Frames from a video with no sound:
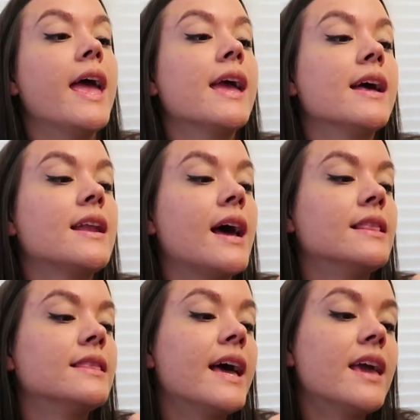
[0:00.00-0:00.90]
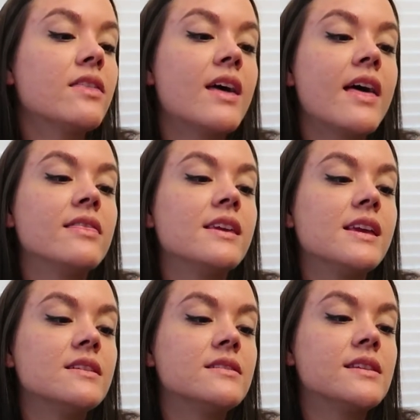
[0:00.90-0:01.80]
And I like that
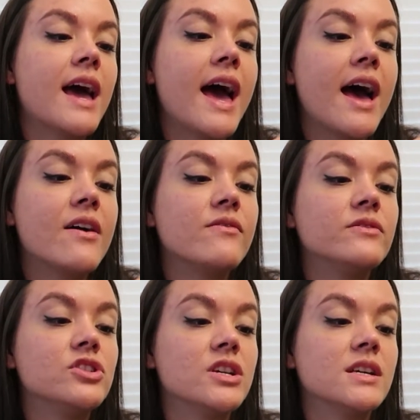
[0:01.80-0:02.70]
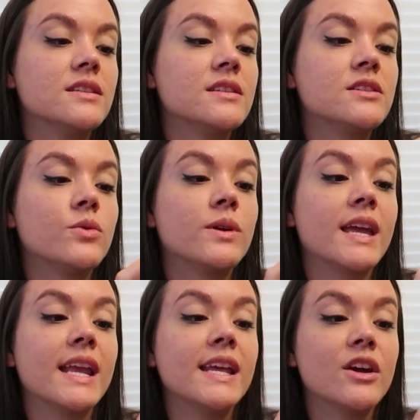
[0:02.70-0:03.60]
these have just
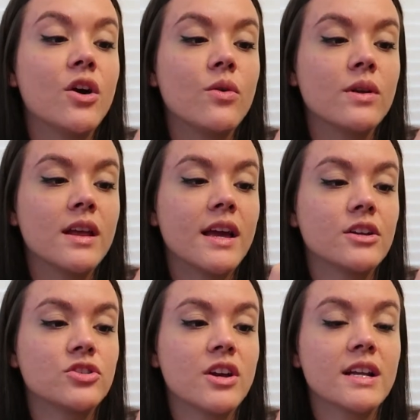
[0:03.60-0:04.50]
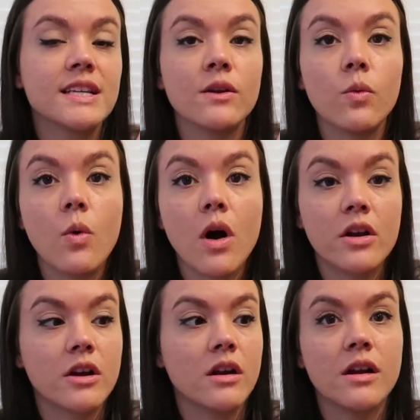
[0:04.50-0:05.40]
organic coconut extract and
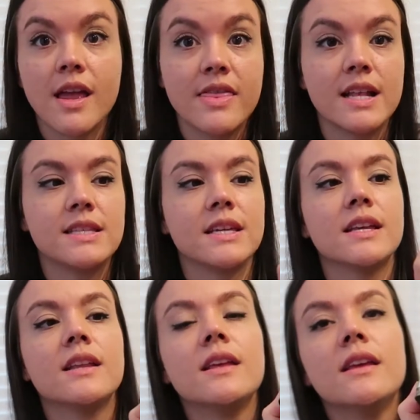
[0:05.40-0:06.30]
water, and that's it.